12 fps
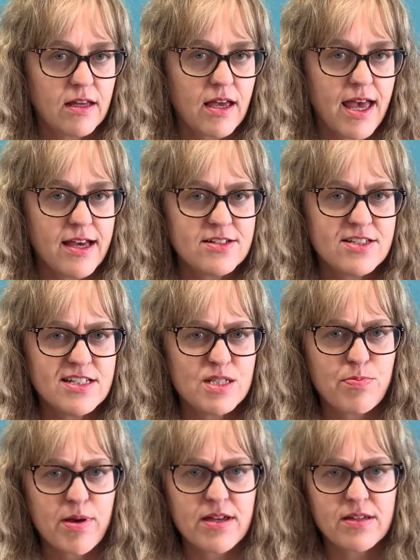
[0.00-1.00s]
How does this
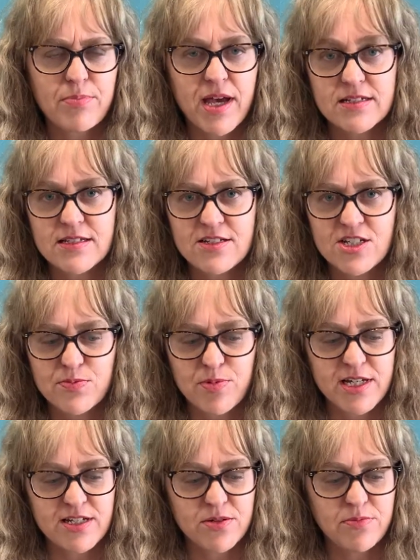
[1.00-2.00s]
passage
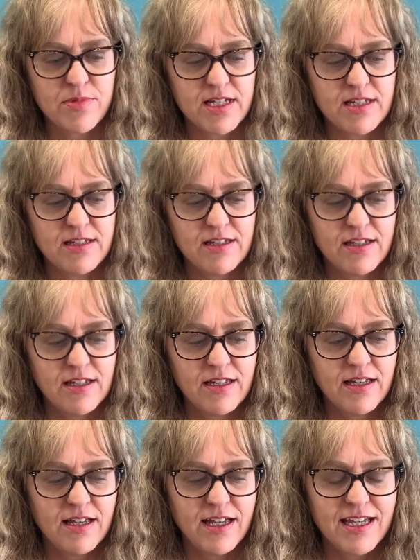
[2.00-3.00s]
speak to me?
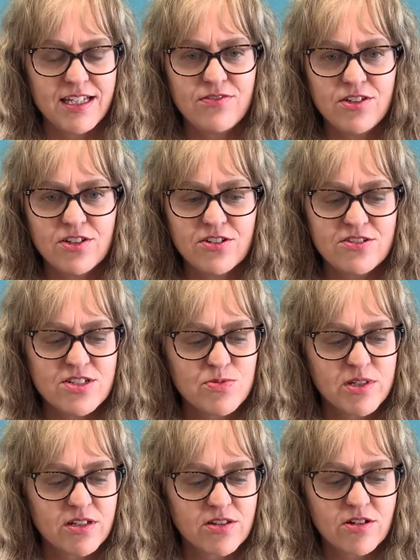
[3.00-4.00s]
Even those
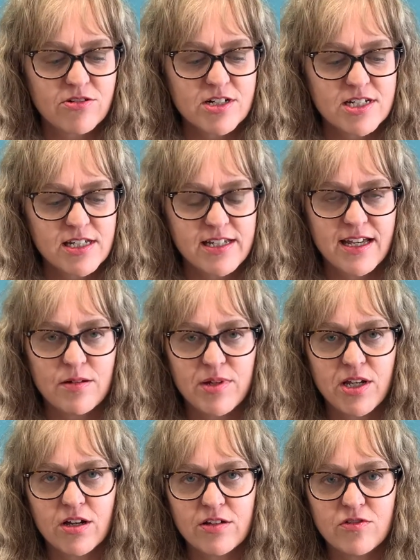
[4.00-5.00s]
with authority can
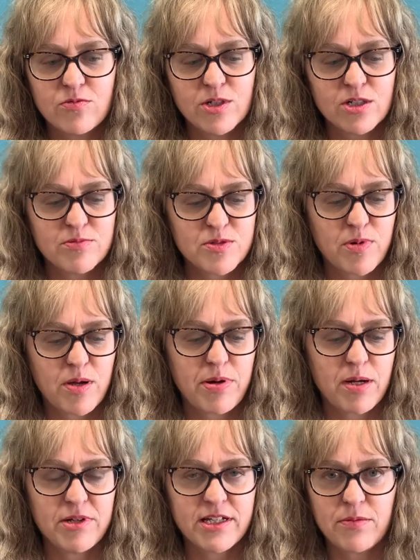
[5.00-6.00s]
be overwhelmed by
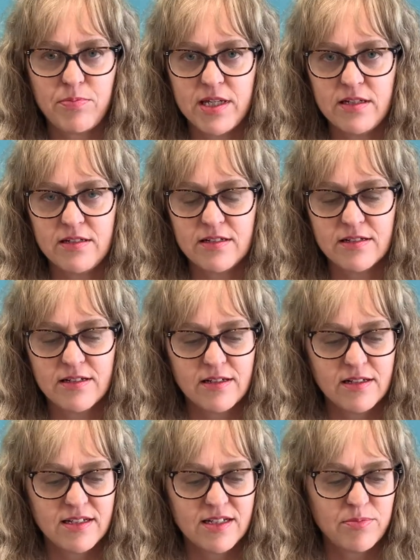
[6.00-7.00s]
public opinion.
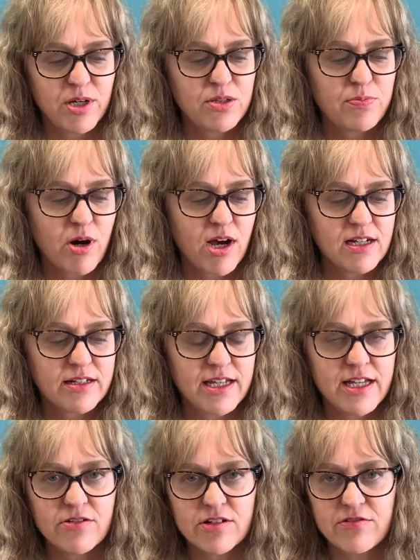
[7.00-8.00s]
Both Pilate and
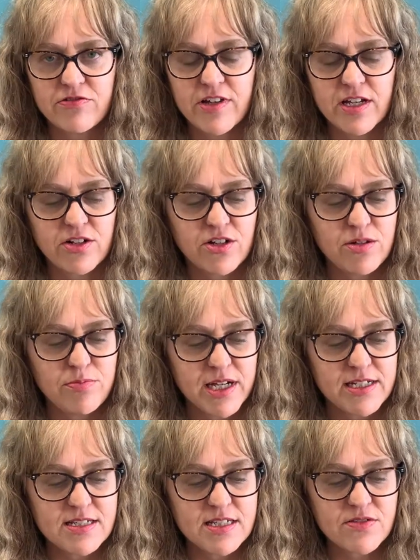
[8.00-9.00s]
Herod found no
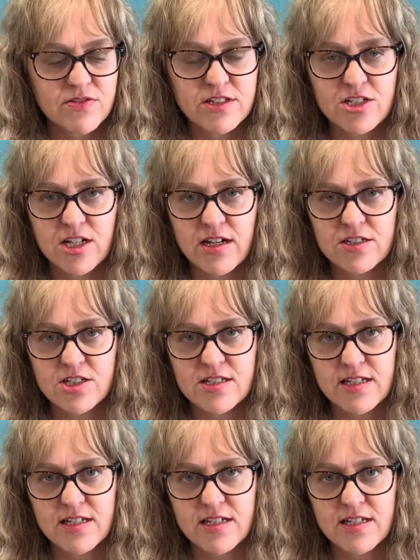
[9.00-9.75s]
basis for the charges